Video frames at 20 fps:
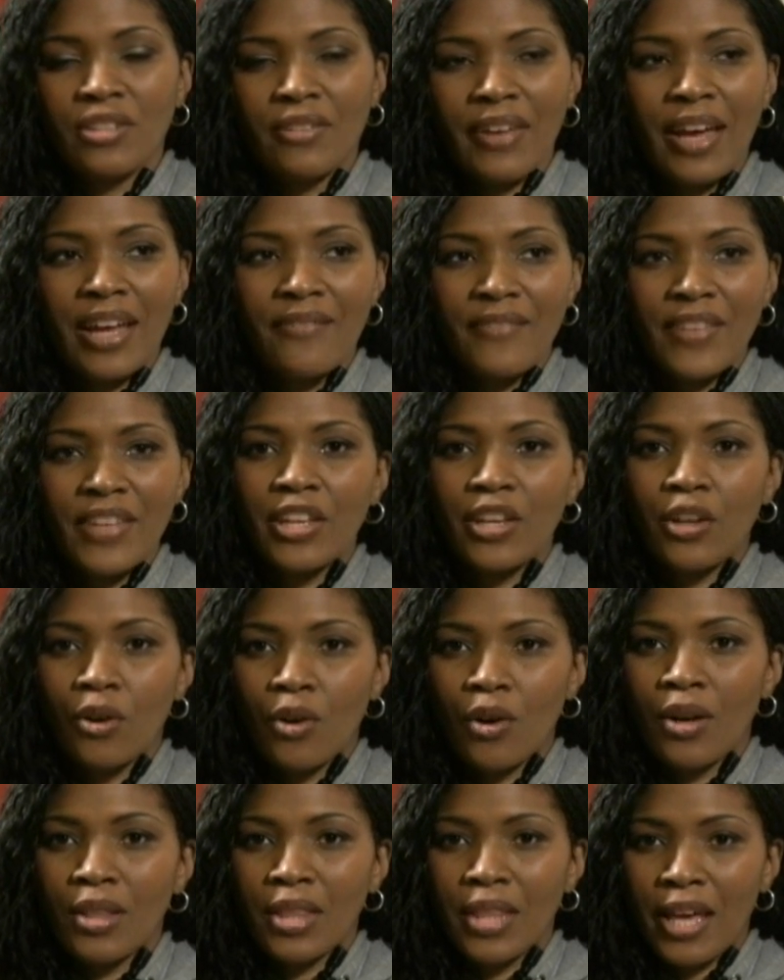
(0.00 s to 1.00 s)
And I've got a
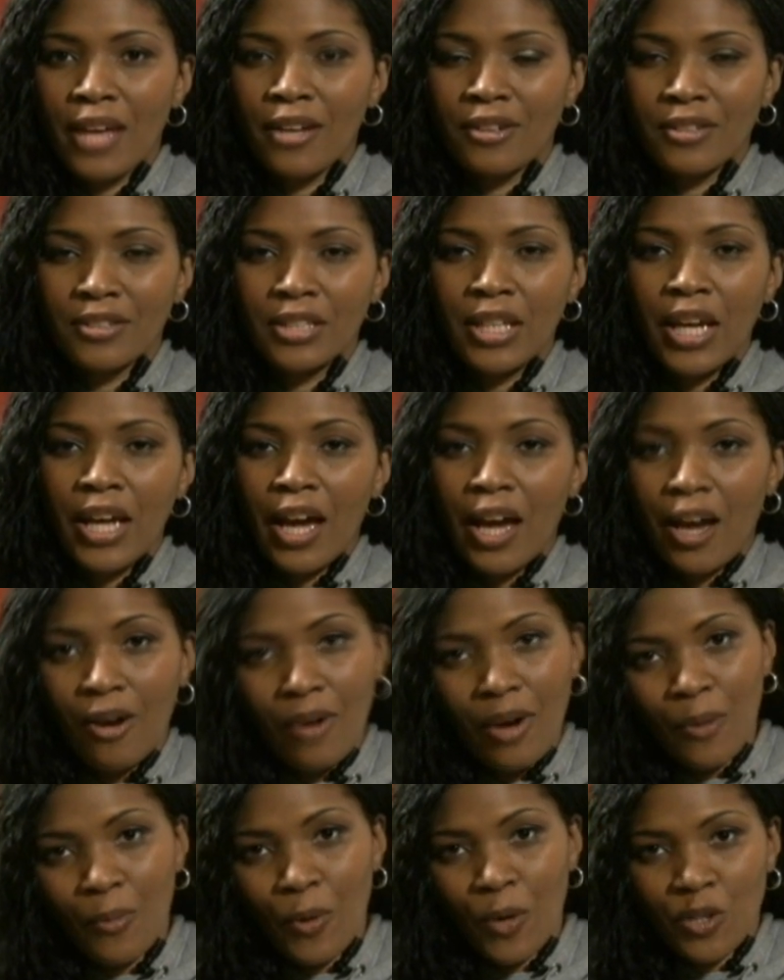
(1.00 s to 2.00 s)
video on that, on
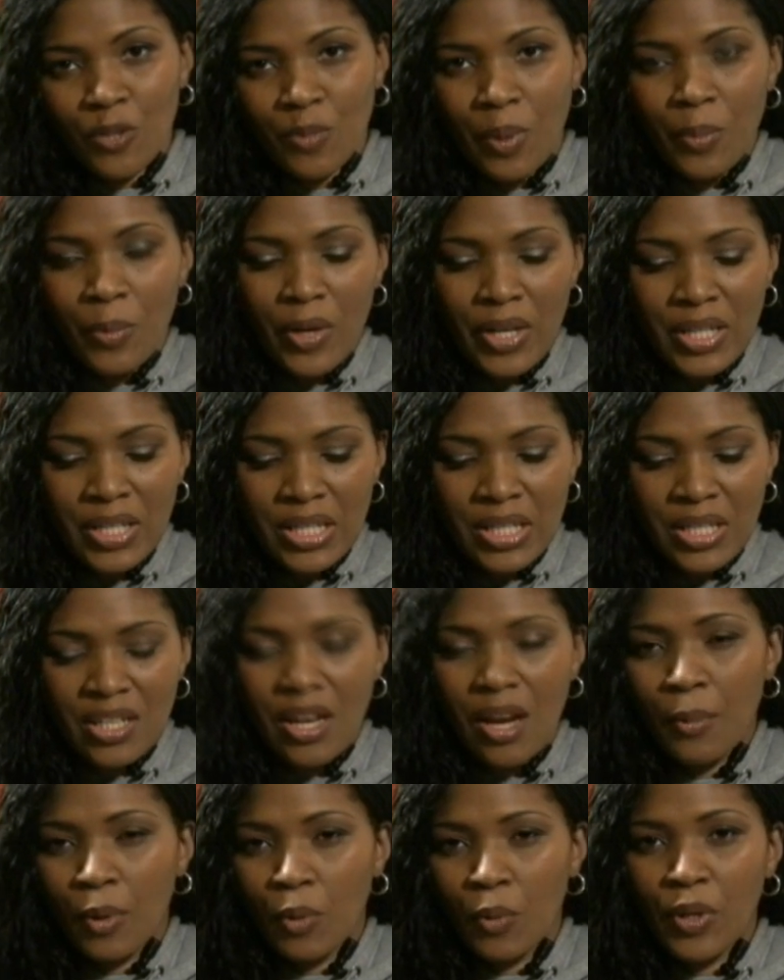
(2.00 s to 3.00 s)
how I wash my braids. There's a
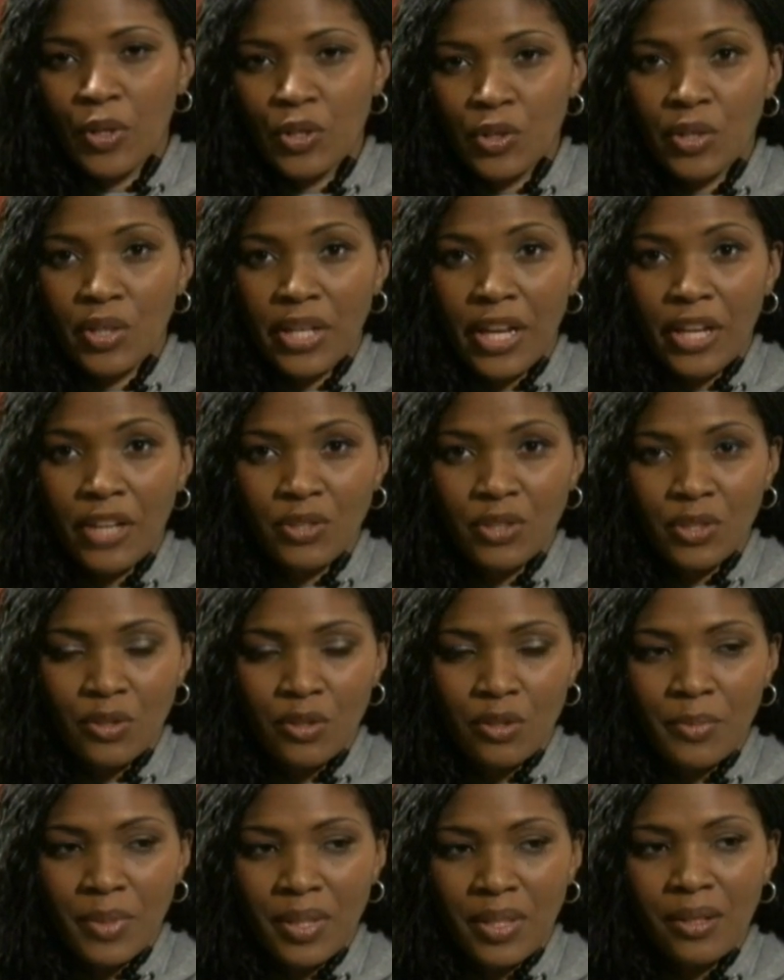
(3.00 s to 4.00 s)
couple of ways you can actually
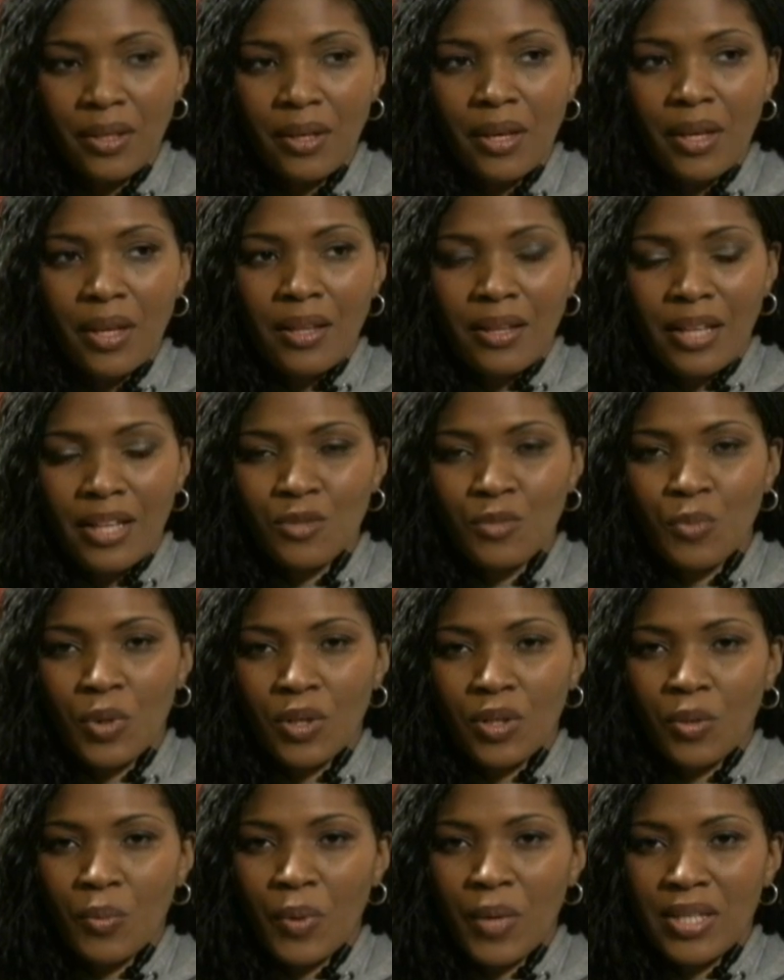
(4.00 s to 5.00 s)
do it, but that's
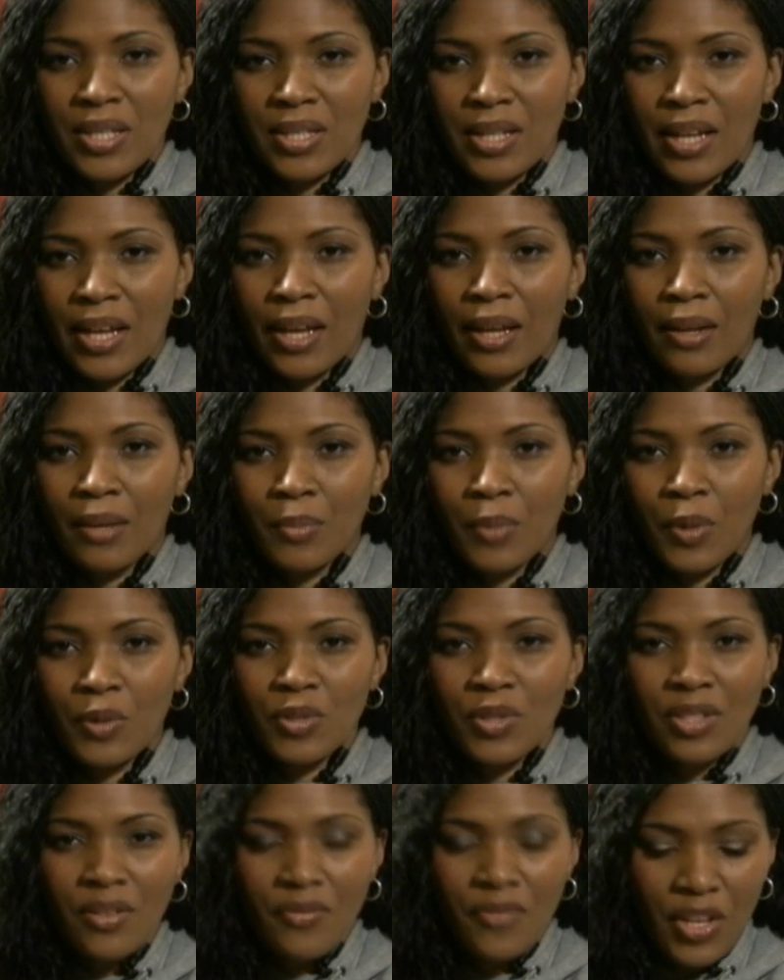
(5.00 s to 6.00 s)
one of the ways that I
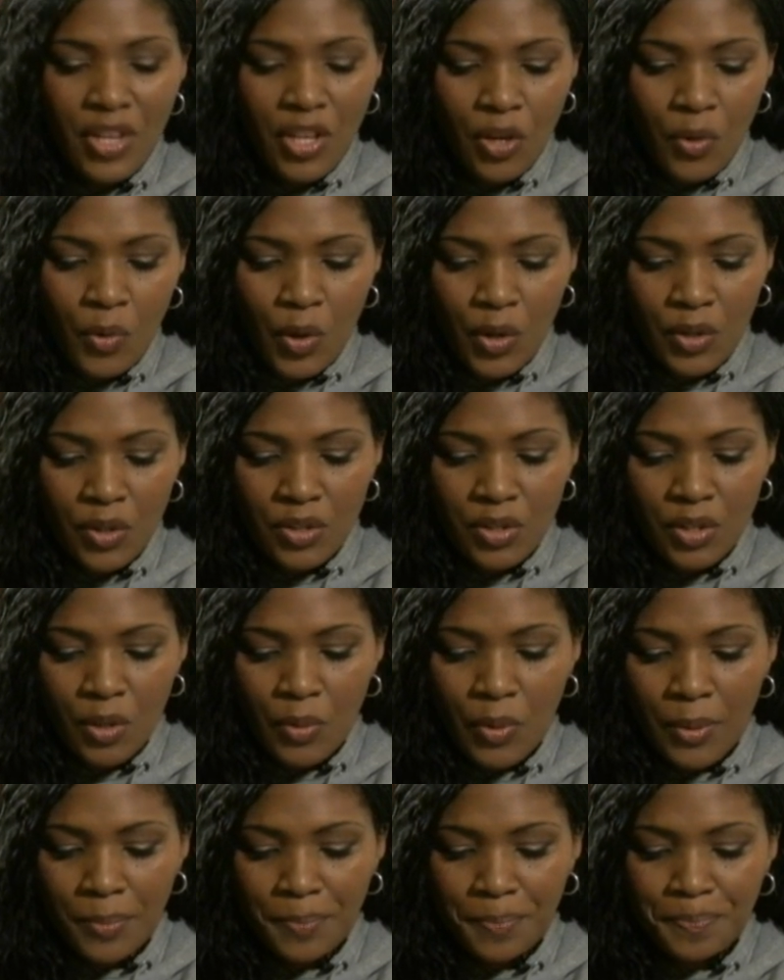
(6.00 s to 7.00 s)
posted the video on.
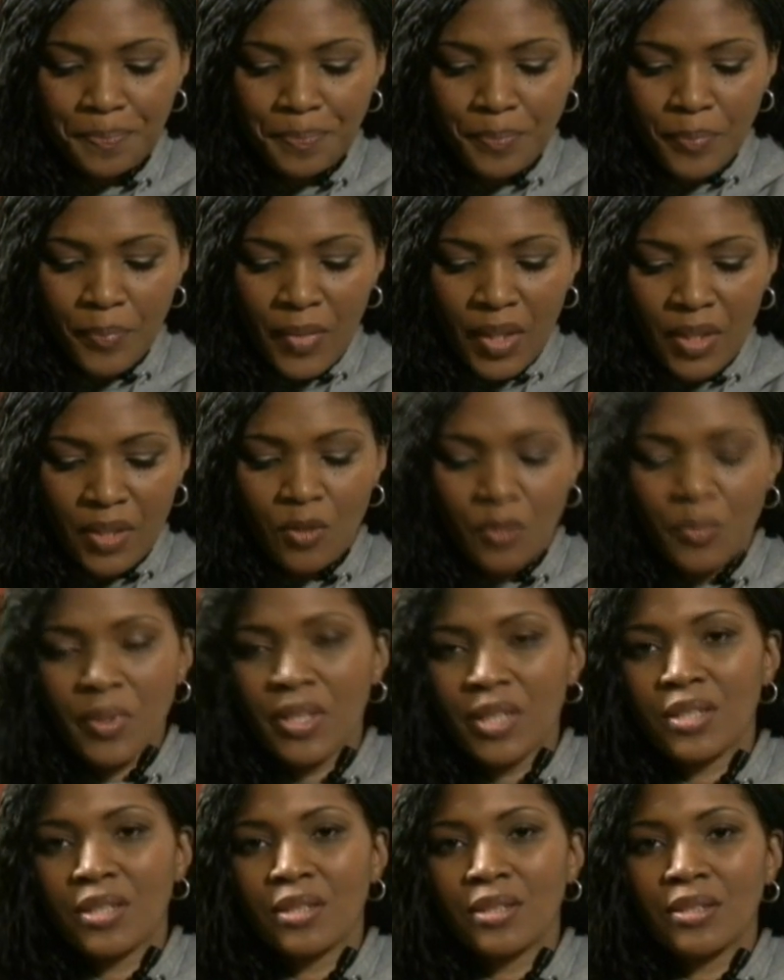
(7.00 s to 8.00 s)
So
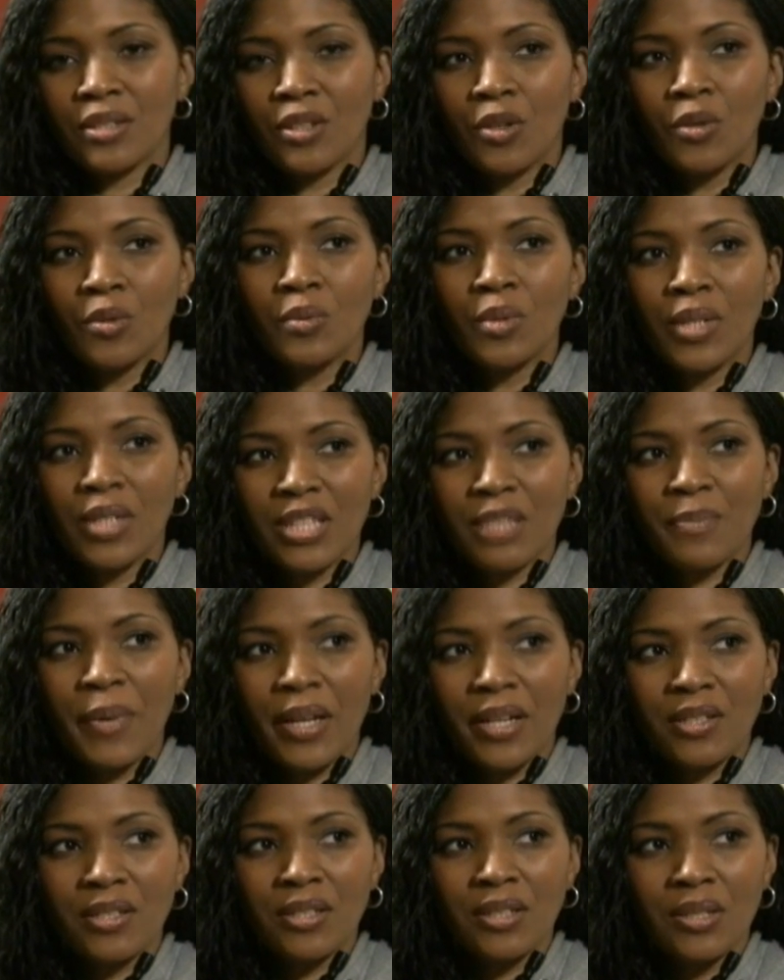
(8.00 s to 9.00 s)
don't
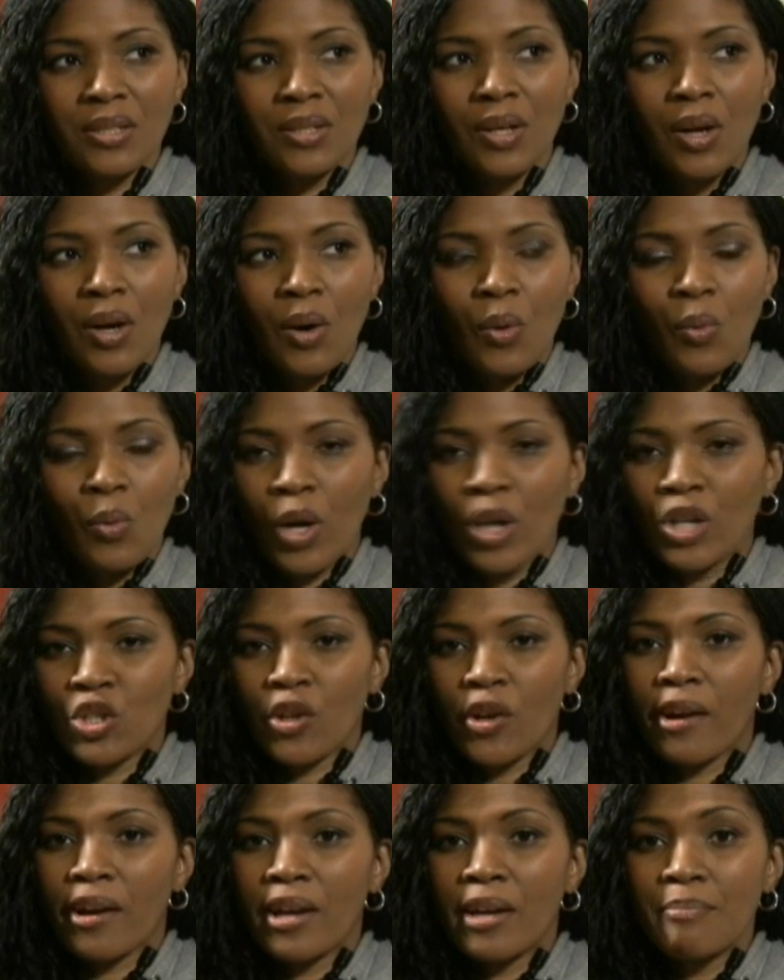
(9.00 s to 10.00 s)
expect to
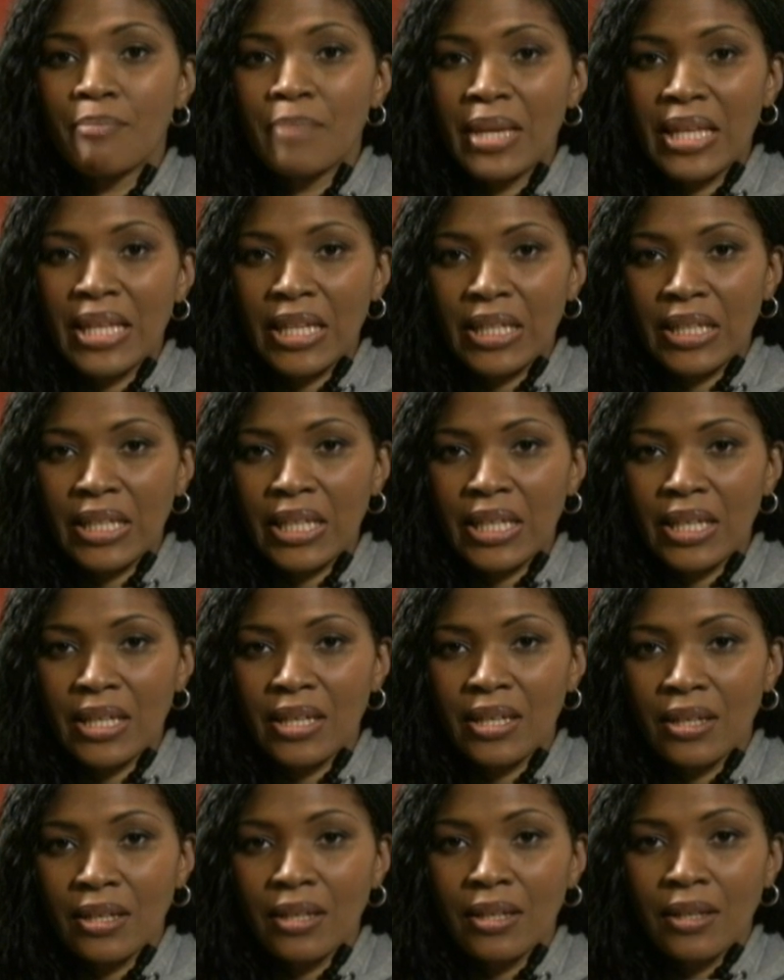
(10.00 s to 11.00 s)
wash your hair
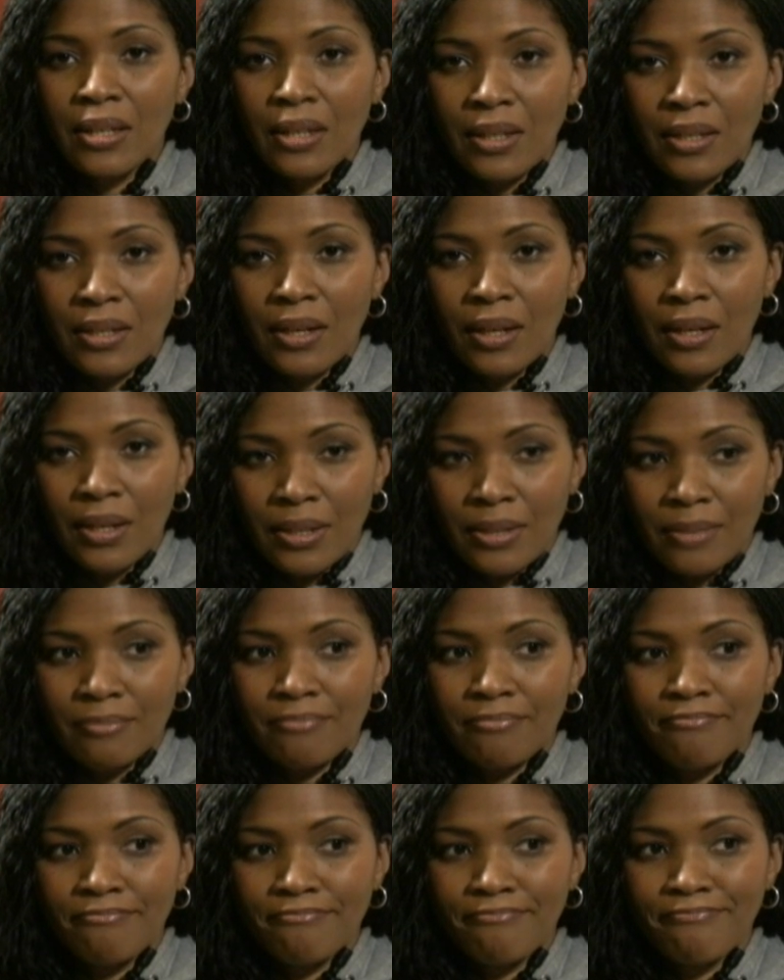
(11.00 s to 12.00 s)
immediately. 7